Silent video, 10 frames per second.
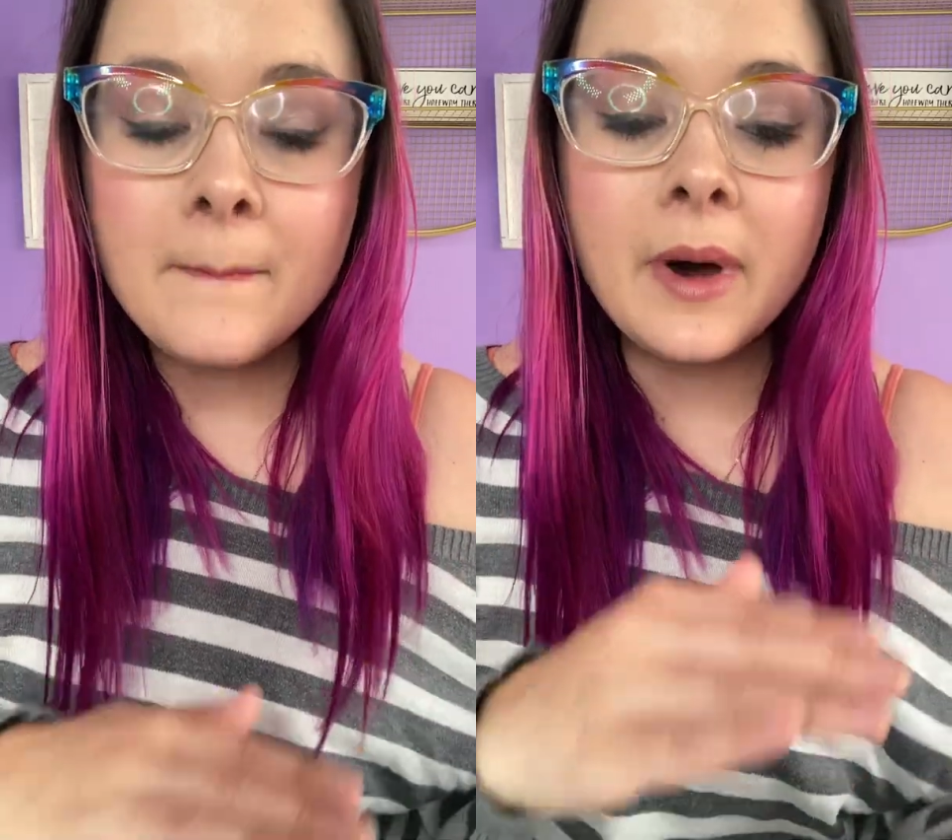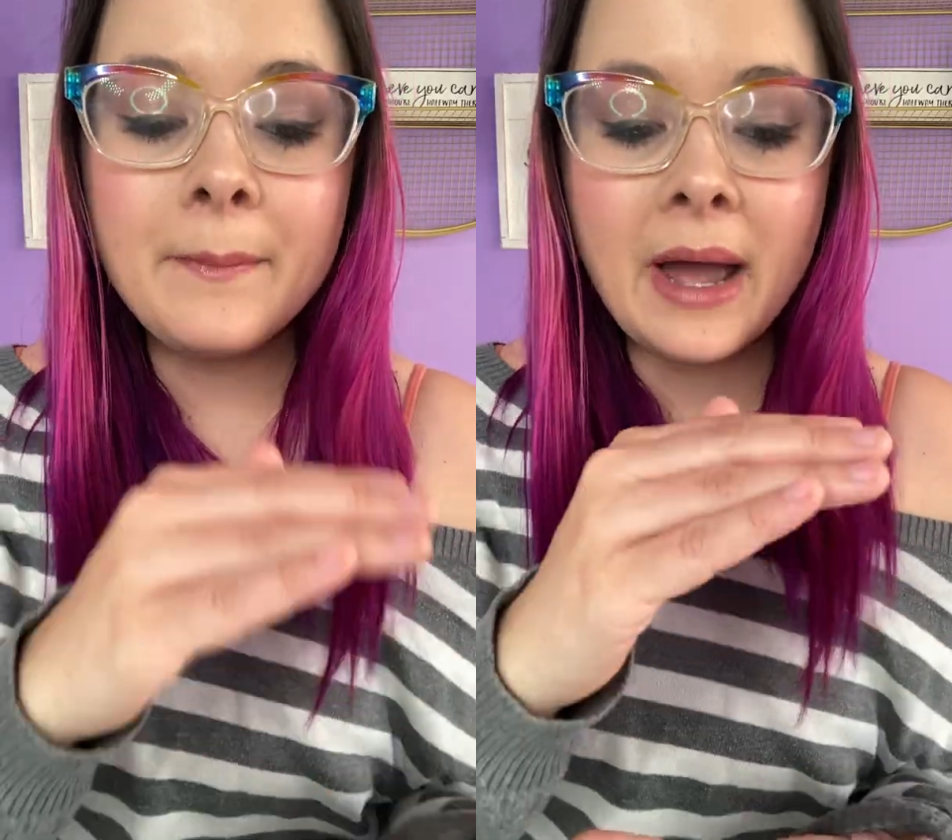
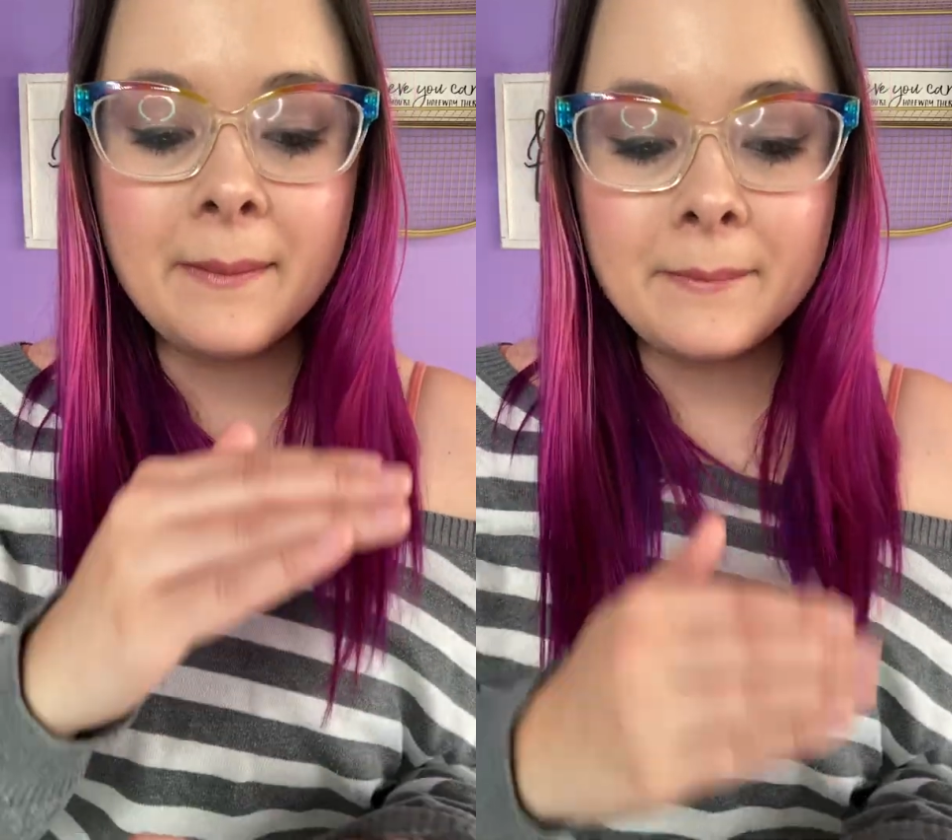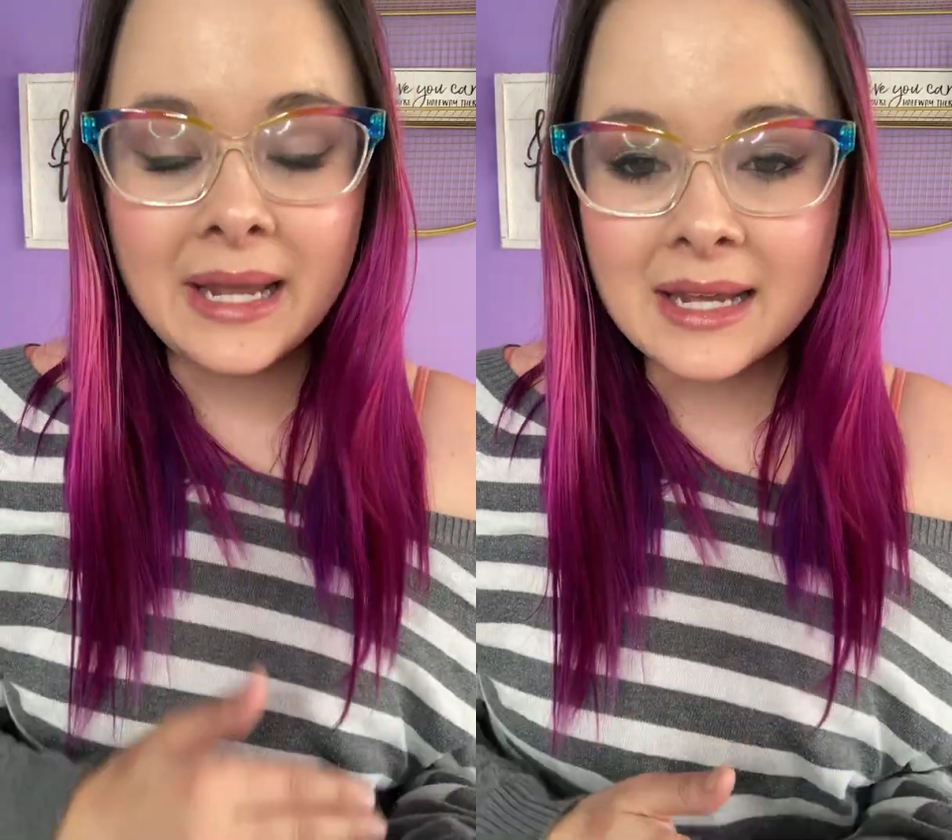But by
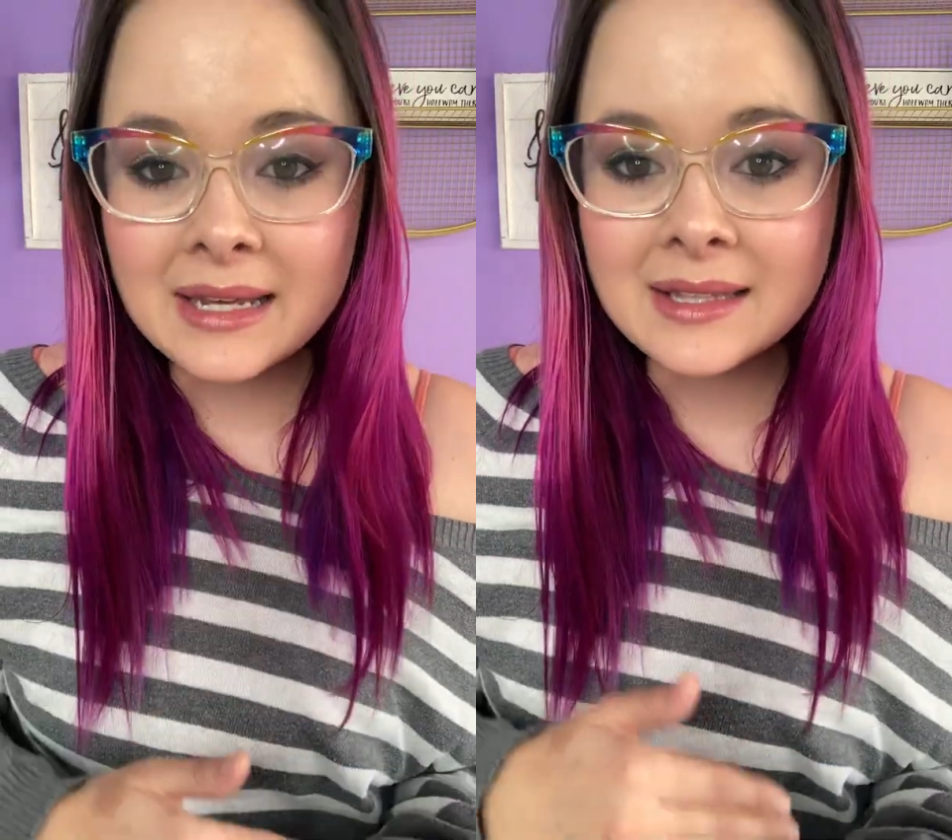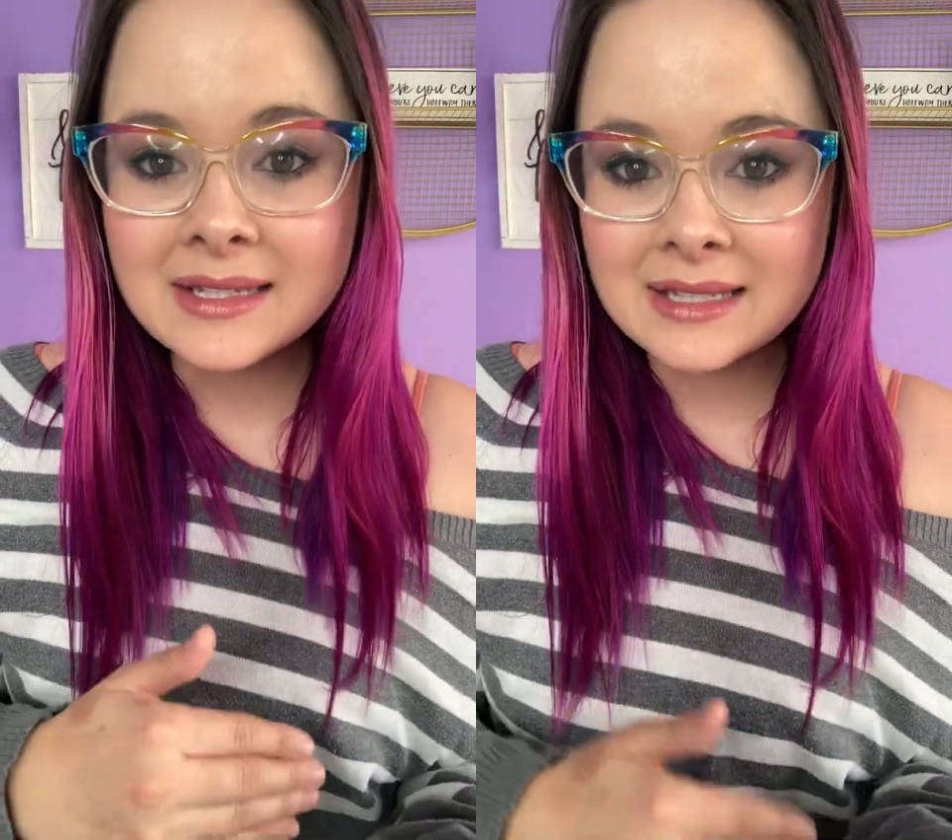
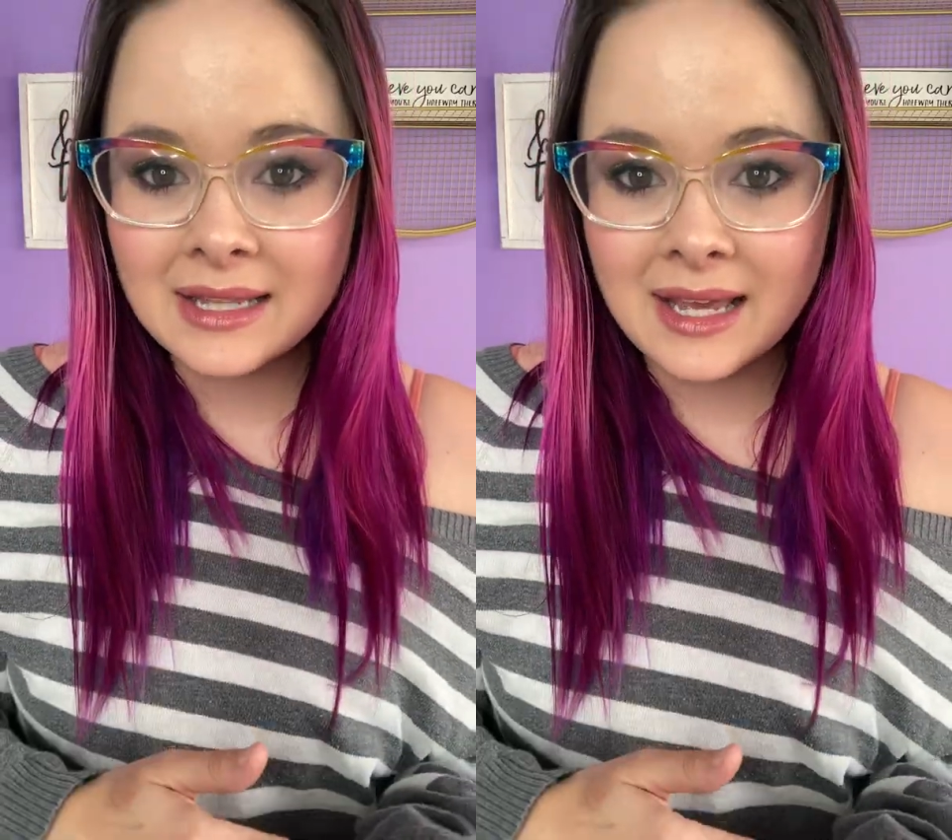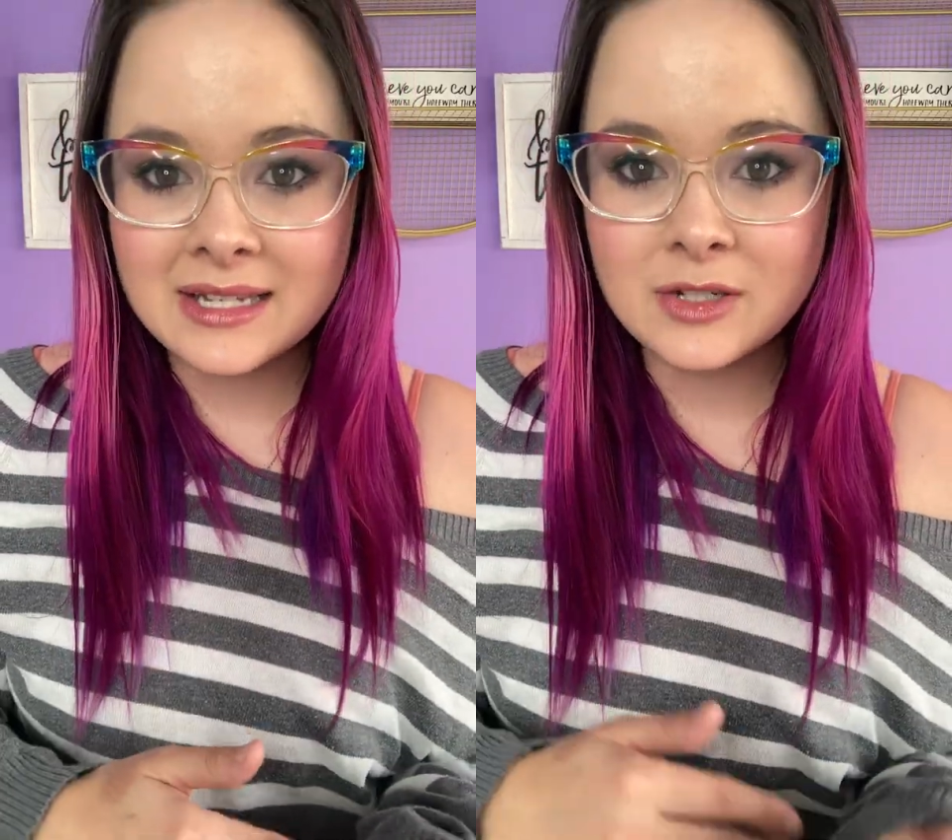making this
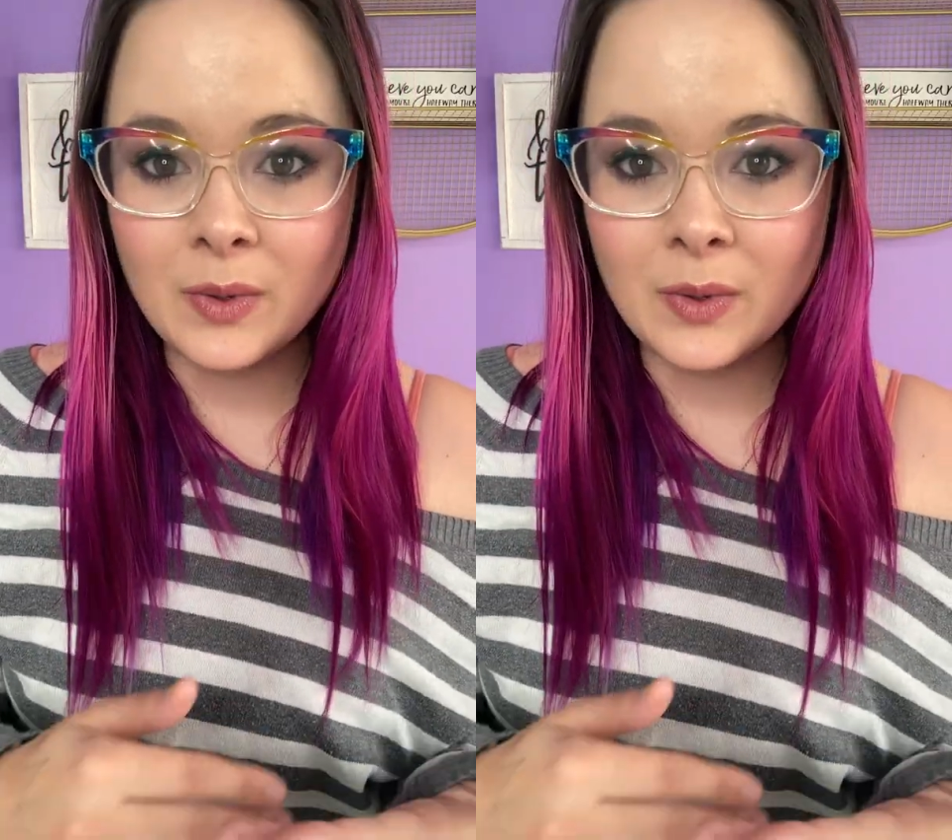list,